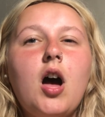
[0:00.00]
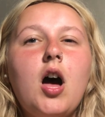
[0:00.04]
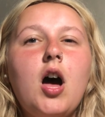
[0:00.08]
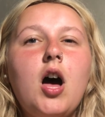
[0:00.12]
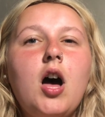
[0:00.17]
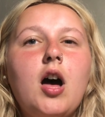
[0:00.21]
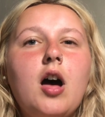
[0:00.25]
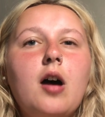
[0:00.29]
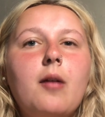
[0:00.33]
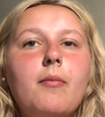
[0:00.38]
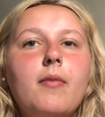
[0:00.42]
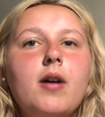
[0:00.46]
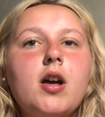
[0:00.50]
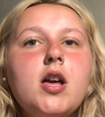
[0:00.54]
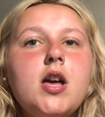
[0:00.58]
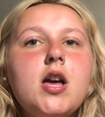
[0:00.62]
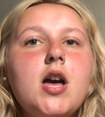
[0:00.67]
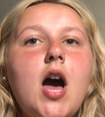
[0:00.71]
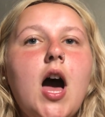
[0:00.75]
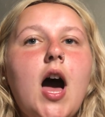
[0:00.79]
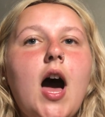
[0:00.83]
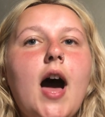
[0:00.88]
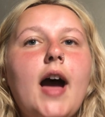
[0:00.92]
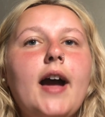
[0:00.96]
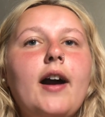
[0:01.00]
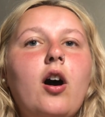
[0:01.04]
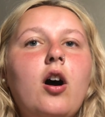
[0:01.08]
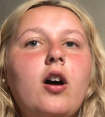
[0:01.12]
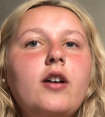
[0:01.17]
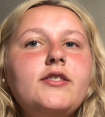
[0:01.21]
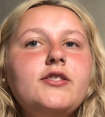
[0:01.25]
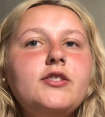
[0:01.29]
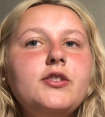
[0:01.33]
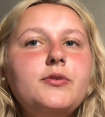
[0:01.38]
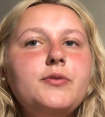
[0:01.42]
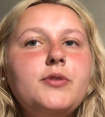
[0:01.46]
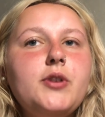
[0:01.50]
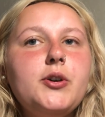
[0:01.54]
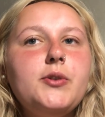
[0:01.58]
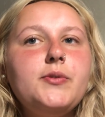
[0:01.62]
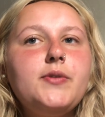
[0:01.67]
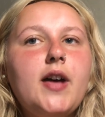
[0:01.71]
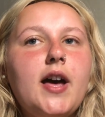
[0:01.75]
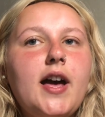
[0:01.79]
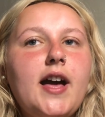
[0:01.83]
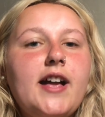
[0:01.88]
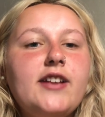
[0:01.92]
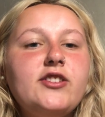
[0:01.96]
I also know
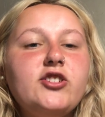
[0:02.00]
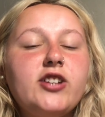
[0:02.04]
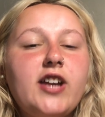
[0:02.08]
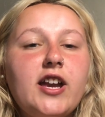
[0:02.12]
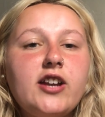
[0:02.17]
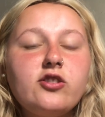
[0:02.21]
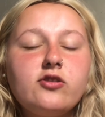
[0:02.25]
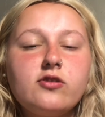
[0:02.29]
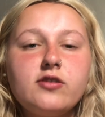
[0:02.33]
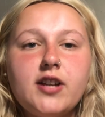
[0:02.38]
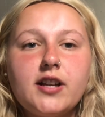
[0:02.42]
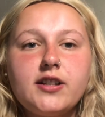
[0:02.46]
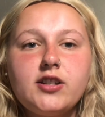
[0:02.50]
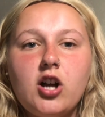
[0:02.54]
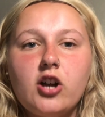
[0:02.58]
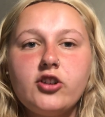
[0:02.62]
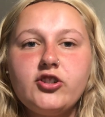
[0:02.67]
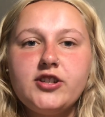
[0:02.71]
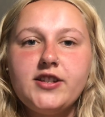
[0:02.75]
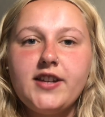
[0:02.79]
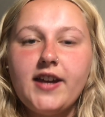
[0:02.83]
that educational technology